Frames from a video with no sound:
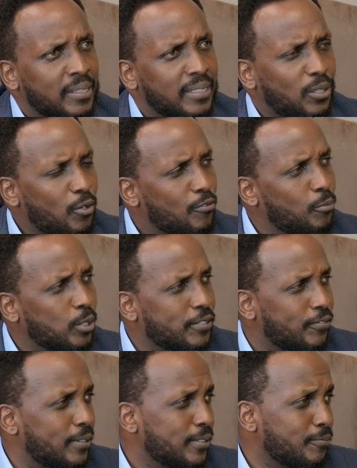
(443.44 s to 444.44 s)
There's a lot of
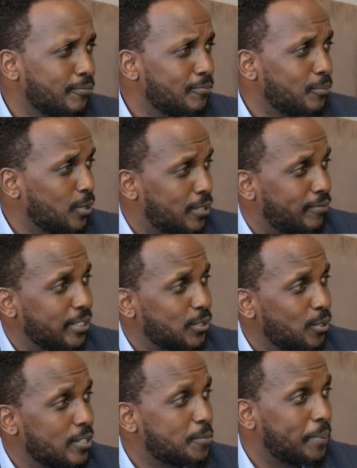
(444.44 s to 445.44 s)

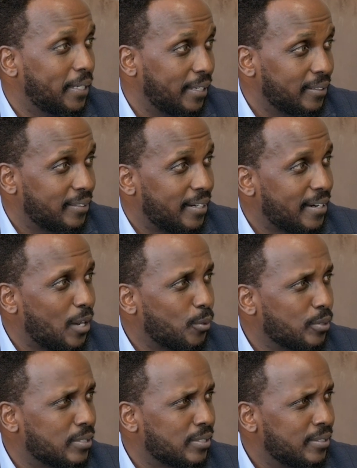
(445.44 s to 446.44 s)
motivational speaking
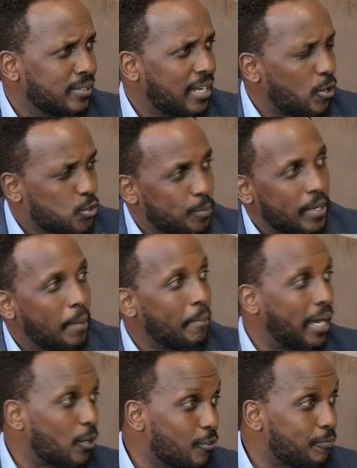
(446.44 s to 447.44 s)
around how to be a
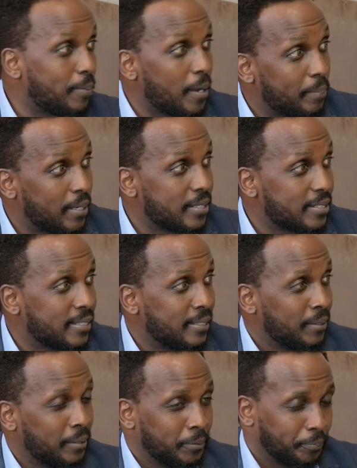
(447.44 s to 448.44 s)
man of purpose,
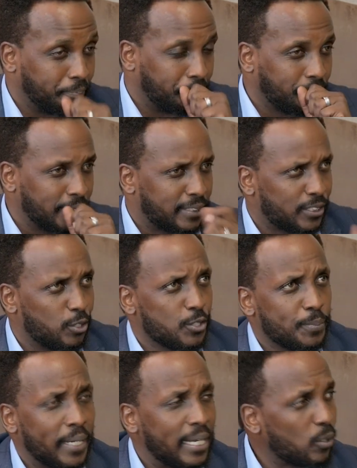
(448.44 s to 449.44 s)
excuse
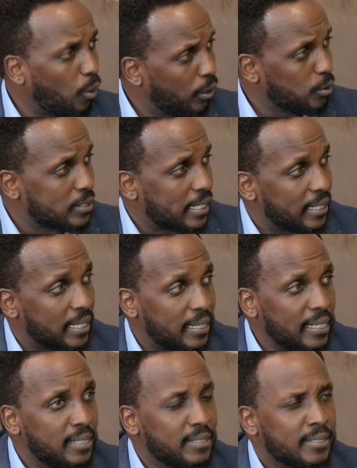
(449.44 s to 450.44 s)
me, and all those kind of
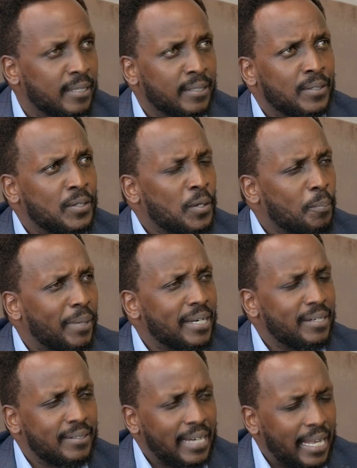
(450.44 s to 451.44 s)
things. But
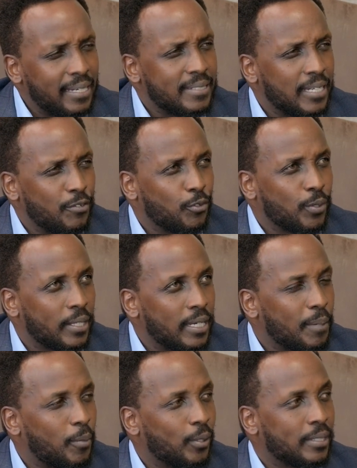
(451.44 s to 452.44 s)
in reality, if you think
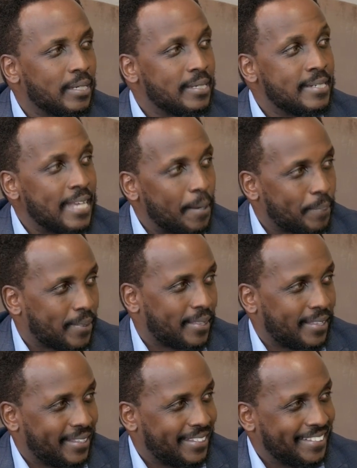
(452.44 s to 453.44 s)
about the depth
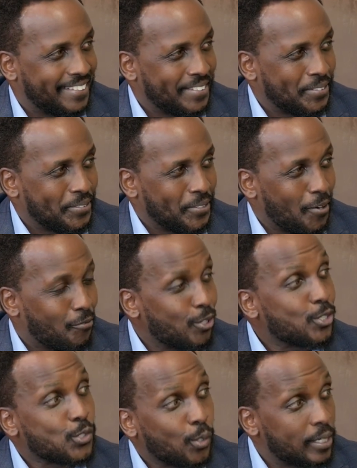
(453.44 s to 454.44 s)
of
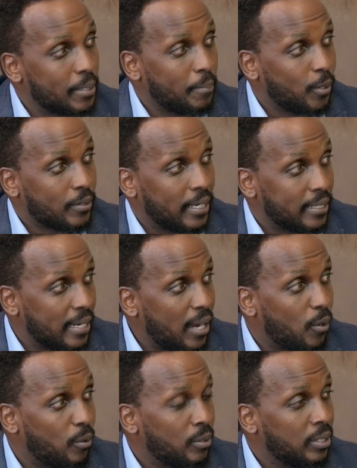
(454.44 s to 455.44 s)
what you're talking about right
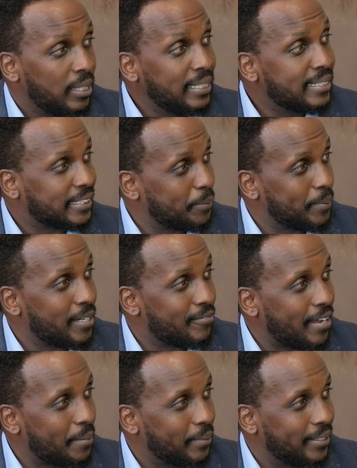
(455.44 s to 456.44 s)
now, leadership in a
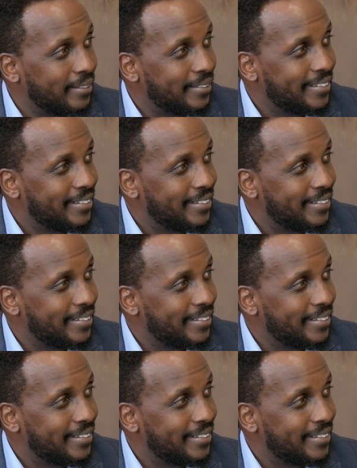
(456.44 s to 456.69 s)
family,